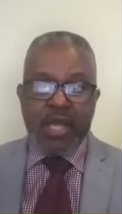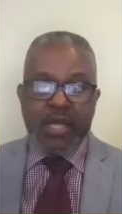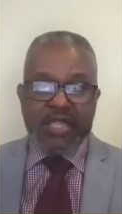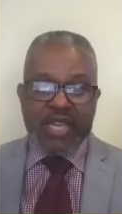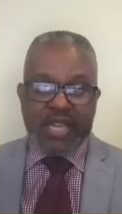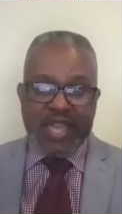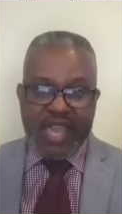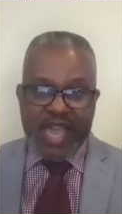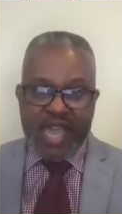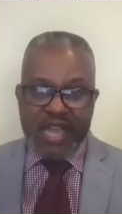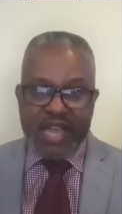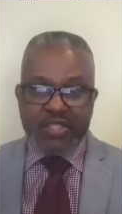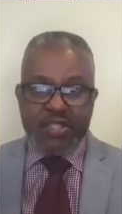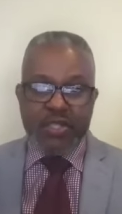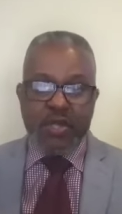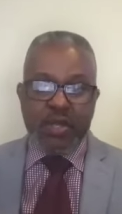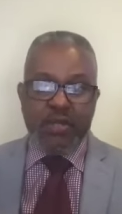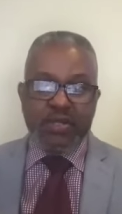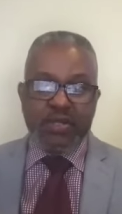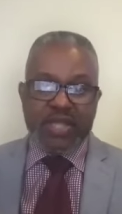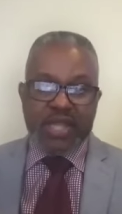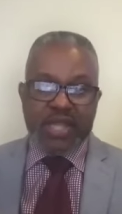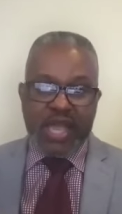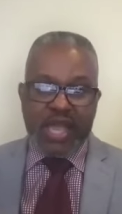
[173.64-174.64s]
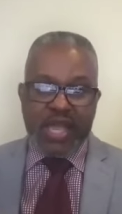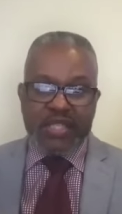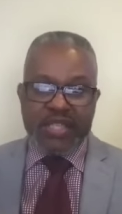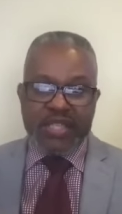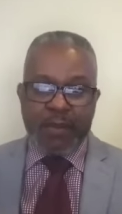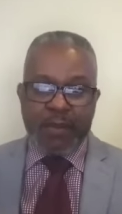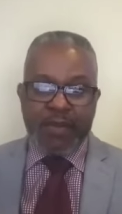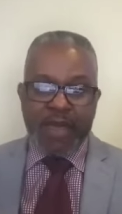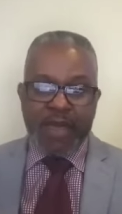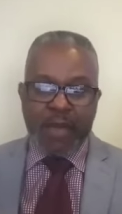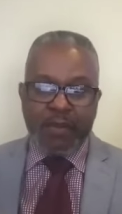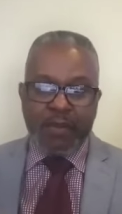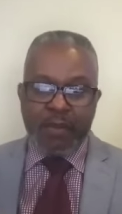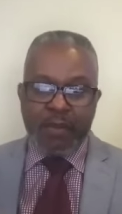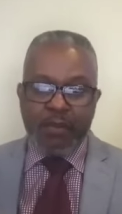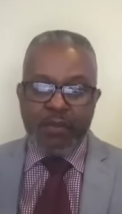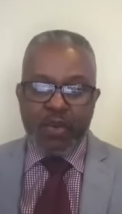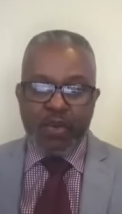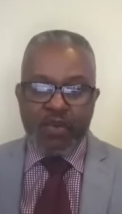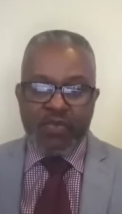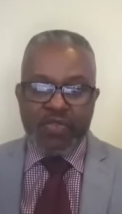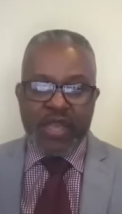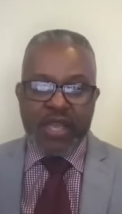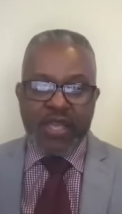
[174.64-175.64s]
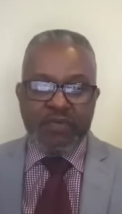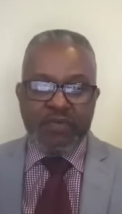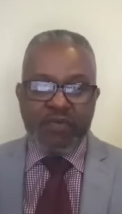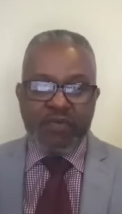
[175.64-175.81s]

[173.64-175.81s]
to catch those things and be able to move things